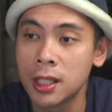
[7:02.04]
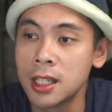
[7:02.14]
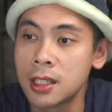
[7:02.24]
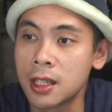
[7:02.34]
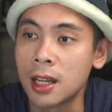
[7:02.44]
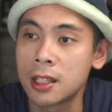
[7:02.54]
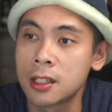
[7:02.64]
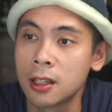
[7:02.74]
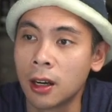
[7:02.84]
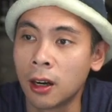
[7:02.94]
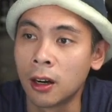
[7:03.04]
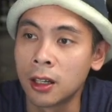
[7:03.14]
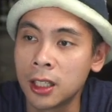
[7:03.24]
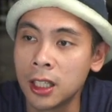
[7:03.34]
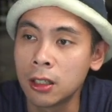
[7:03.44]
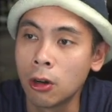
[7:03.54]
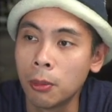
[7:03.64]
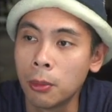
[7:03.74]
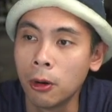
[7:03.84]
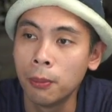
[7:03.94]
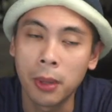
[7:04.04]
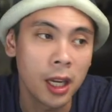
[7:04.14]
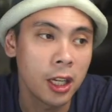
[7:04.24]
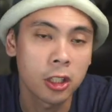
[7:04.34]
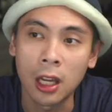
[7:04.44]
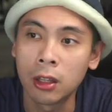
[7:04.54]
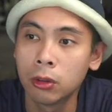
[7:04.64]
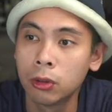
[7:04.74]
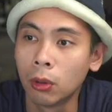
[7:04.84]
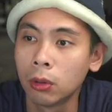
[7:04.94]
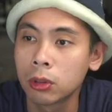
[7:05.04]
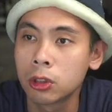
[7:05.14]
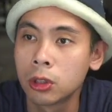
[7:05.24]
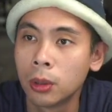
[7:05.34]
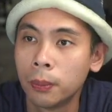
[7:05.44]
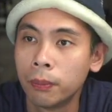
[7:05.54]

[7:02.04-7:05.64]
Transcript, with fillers: key sets are Kikobo, Beige, and Dolch.